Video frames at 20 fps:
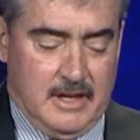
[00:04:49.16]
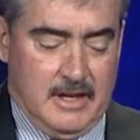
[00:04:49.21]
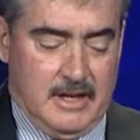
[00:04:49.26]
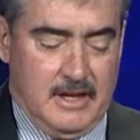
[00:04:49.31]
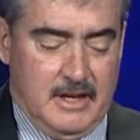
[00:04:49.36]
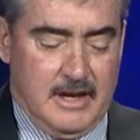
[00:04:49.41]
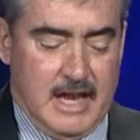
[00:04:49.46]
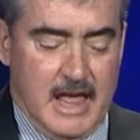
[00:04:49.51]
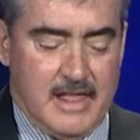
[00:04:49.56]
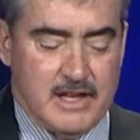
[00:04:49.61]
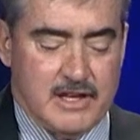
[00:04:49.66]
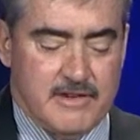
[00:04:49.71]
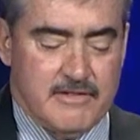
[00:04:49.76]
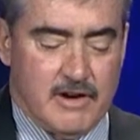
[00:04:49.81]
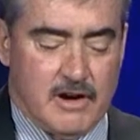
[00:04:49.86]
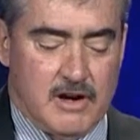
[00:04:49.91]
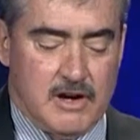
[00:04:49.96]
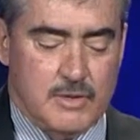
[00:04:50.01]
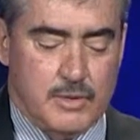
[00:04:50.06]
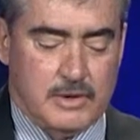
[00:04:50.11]
Now that you've
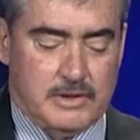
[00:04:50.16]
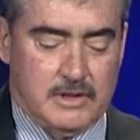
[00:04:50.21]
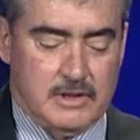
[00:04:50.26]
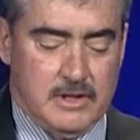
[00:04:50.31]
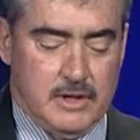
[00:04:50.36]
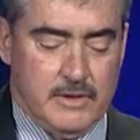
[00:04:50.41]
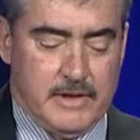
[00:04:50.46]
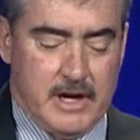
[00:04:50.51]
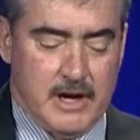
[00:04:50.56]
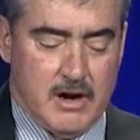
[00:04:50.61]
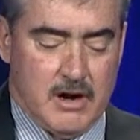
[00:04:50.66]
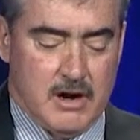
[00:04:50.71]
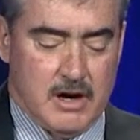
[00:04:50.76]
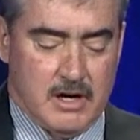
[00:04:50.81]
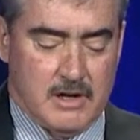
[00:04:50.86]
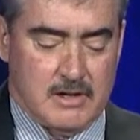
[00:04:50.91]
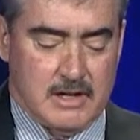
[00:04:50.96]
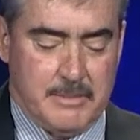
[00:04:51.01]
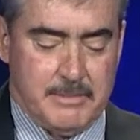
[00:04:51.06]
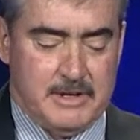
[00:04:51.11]
heard who they are,
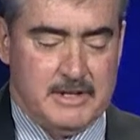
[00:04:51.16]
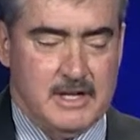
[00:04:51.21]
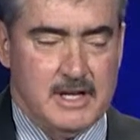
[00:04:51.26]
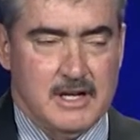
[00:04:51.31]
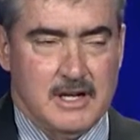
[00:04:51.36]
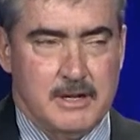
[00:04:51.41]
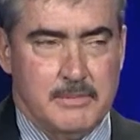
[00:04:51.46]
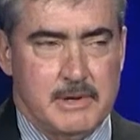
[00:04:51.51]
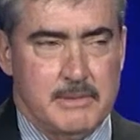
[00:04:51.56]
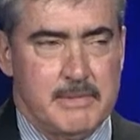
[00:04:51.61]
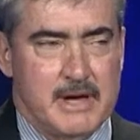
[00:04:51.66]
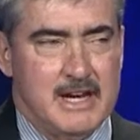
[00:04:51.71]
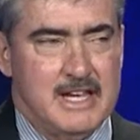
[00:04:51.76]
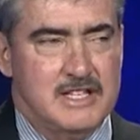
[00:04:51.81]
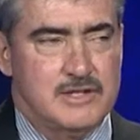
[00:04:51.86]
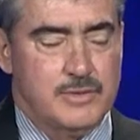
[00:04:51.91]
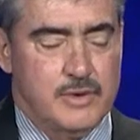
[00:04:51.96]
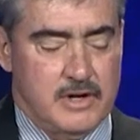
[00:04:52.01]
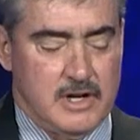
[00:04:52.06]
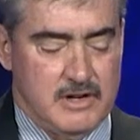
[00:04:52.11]
let me tell you a little bit about
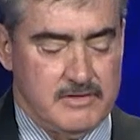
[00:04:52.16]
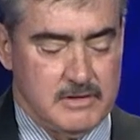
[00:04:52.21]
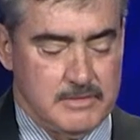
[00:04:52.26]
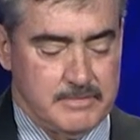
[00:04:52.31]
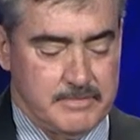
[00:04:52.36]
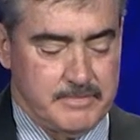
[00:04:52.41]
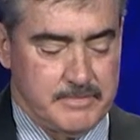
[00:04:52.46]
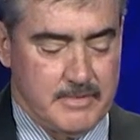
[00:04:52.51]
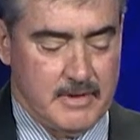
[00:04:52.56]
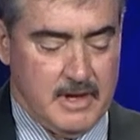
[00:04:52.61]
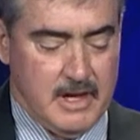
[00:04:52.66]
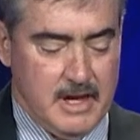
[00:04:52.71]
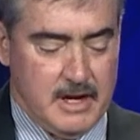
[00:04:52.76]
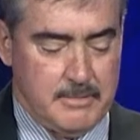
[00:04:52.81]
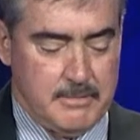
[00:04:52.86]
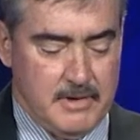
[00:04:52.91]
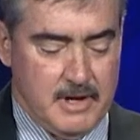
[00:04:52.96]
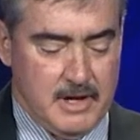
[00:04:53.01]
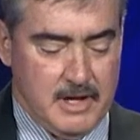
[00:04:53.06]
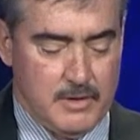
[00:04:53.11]
each one of them
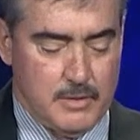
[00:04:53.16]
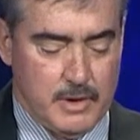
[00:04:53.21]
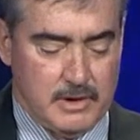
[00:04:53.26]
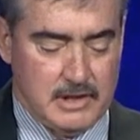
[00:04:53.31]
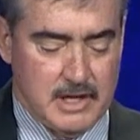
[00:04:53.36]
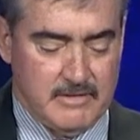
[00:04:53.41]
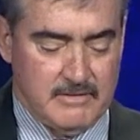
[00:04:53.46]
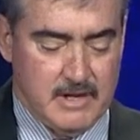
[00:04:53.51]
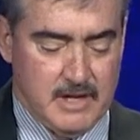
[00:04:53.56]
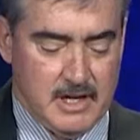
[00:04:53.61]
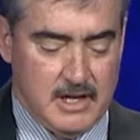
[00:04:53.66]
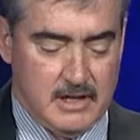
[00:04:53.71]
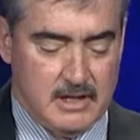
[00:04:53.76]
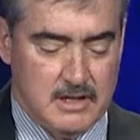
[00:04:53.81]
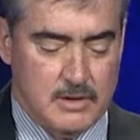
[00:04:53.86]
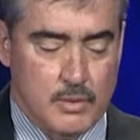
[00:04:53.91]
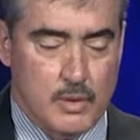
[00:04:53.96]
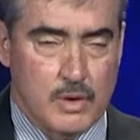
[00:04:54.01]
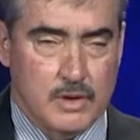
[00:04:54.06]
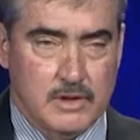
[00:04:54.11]
and what they've done to
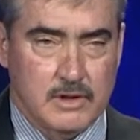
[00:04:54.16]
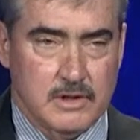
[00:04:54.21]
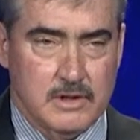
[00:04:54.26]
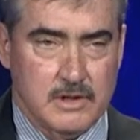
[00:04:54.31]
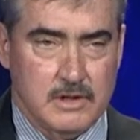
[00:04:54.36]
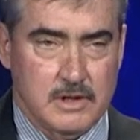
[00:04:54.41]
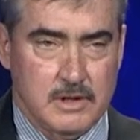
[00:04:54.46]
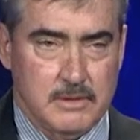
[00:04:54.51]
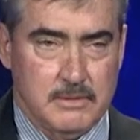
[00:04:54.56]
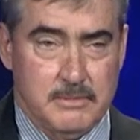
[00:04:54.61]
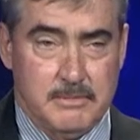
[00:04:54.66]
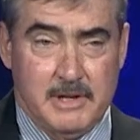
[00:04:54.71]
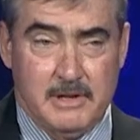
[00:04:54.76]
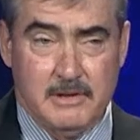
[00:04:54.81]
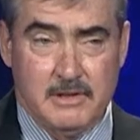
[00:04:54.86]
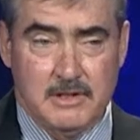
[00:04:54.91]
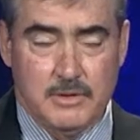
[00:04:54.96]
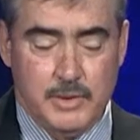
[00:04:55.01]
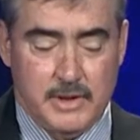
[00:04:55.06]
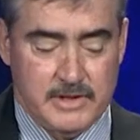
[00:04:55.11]

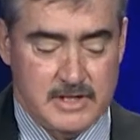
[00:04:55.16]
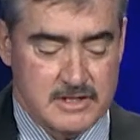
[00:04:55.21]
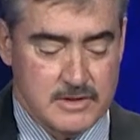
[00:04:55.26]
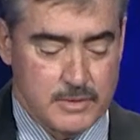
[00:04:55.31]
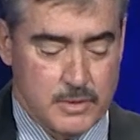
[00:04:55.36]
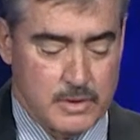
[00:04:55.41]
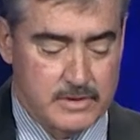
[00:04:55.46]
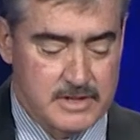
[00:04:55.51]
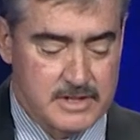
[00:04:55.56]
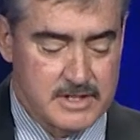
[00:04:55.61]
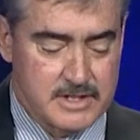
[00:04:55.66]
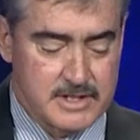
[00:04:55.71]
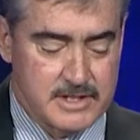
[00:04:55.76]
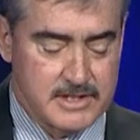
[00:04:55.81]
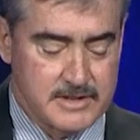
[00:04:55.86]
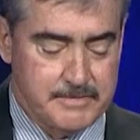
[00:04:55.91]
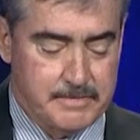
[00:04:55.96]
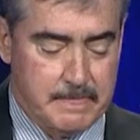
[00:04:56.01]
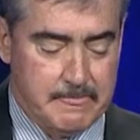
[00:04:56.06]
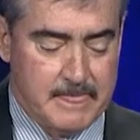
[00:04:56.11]
win this award this
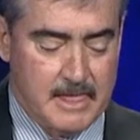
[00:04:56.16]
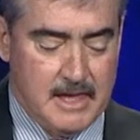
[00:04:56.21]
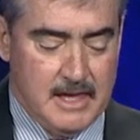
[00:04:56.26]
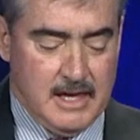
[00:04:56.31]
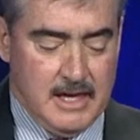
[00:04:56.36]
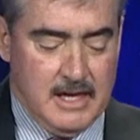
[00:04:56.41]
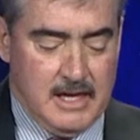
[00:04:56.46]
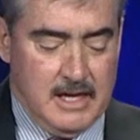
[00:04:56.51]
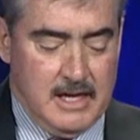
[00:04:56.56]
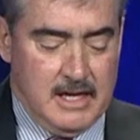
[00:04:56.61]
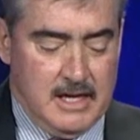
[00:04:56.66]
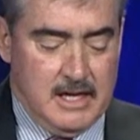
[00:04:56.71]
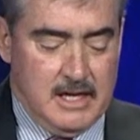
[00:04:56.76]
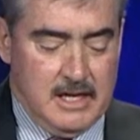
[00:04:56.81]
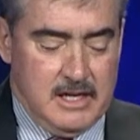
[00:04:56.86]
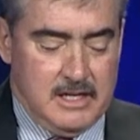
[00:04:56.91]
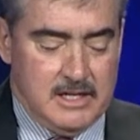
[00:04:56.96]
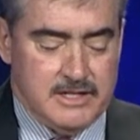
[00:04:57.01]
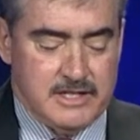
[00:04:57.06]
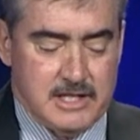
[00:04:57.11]
year.
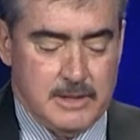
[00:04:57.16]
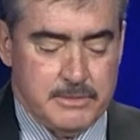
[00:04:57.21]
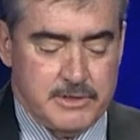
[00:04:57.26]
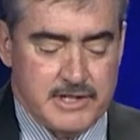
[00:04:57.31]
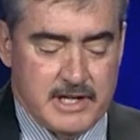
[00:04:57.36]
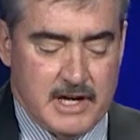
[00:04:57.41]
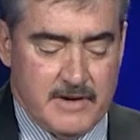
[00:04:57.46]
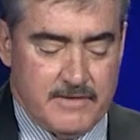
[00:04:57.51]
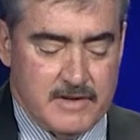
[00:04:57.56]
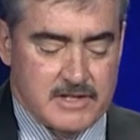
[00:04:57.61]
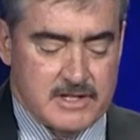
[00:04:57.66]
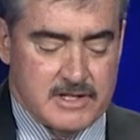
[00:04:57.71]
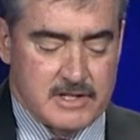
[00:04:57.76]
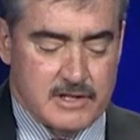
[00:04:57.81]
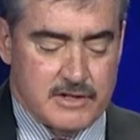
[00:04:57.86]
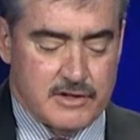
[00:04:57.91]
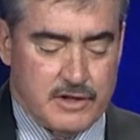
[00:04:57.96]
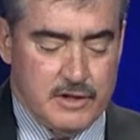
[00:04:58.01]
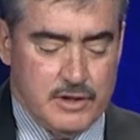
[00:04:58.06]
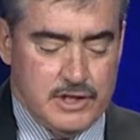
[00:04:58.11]
Jim Jeffers is a
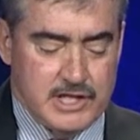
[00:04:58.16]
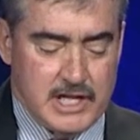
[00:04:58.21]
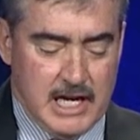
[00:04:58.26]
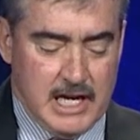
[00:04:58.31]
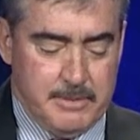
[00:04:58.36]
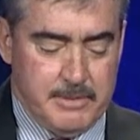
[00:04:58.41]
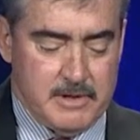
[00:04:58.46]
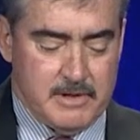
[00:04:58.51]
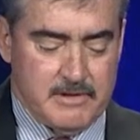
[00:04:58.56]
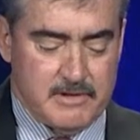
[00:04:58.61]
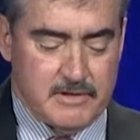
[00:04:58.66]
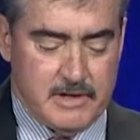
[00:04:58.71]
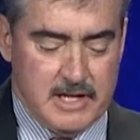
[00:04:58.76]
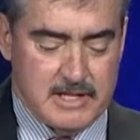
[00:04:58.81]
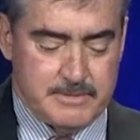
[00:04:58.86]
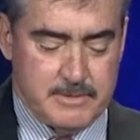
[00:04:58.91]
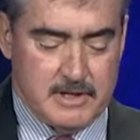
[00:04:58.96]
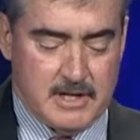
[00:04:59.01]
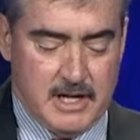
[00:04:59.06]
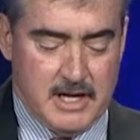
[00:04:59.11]
true champion of
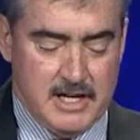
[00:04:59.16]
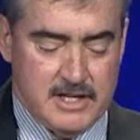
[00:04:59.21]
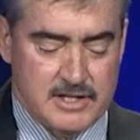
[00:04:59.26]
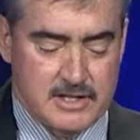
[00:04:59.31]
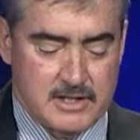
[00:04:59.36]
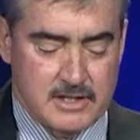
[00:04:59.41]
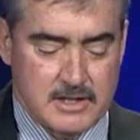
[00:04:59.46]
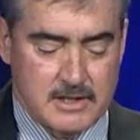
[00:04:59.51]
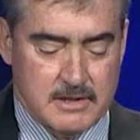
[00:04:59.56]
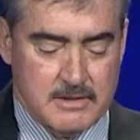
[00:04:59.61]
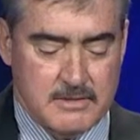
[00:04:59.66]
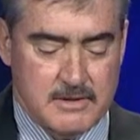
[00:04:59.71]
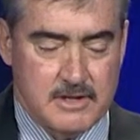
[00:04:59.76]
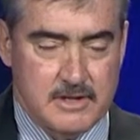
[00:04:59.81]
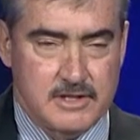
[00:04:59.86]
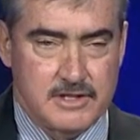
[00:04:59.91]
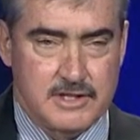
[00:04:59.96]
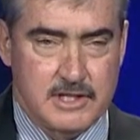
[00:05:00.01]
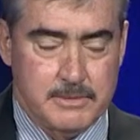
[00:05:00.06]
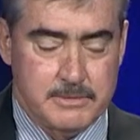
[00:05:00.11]
transportation.
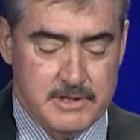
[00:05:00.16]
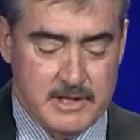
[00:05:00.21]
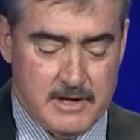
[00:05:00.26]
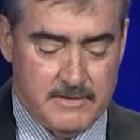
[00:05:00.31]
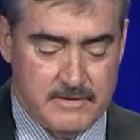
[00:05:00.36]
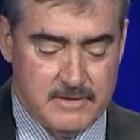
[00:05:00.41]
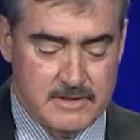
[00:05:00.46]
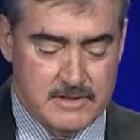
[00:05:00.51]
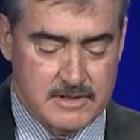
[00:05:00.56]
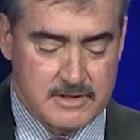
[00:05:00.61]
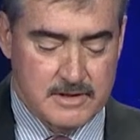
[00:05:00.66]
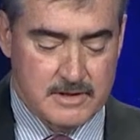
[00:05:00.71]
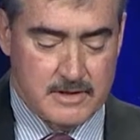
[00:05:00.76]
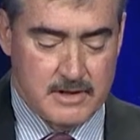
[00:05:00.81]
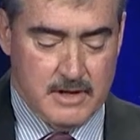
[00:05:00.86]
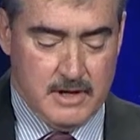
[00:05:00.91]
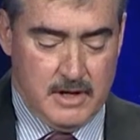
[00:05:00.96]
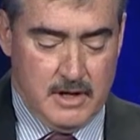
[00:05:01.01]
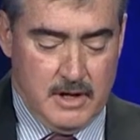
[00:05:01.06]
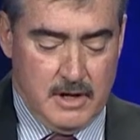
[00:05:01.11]
Jim Jeffers
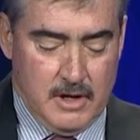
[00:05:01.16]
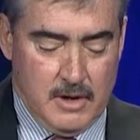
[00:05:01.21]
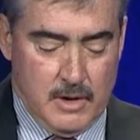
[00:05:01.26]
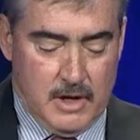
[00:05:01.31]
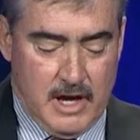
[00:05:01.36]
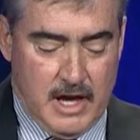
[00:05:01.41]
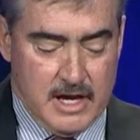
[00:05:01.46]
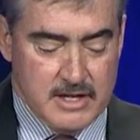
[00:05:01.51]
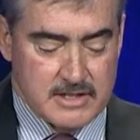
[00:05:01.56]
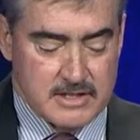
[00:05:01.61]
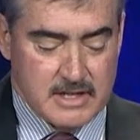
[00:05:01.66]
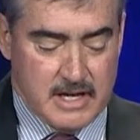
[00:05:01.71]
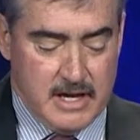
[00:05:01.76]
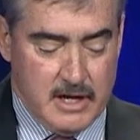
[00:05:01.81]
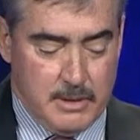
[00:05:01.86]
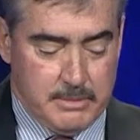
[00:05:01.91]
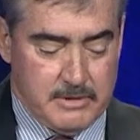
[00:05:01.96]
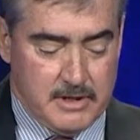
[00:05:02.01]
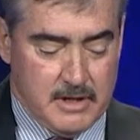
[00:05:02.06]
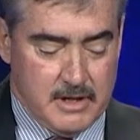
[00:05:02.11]
has
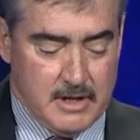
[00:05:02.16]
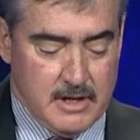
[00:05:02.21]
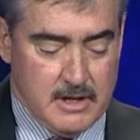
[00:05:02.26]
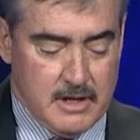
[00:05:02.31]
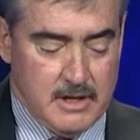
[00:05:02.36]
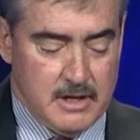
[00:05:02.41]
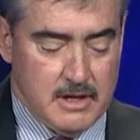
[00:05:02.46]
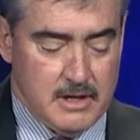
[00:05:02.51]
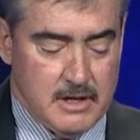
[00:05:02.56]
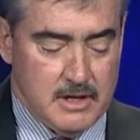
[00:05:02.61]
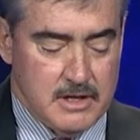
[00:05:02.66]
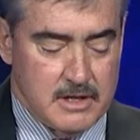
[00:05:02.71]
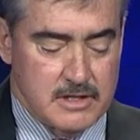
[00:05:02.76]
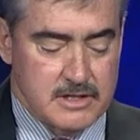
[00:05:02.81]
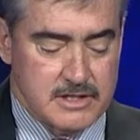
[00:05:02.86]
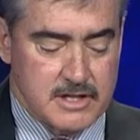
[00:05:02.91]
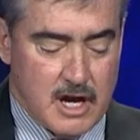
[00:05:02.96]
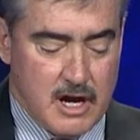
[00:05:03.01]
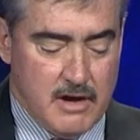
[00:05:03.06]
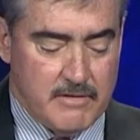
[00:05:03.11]
helped
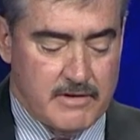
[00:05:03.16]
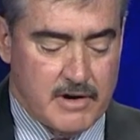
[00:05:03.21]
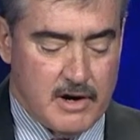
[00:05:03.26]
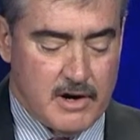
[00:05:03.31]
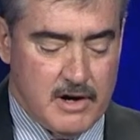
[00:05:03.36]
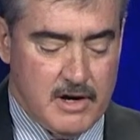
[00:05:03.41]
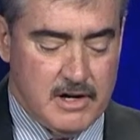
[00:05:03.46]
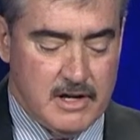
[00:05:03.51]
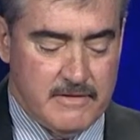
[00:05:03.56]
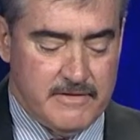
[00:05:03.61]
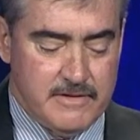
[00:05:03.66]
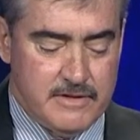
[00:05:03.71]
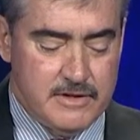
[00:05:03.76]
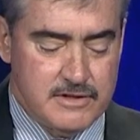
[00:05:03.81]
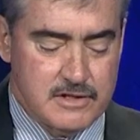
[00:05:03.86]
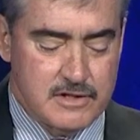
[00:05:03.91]
solve current and future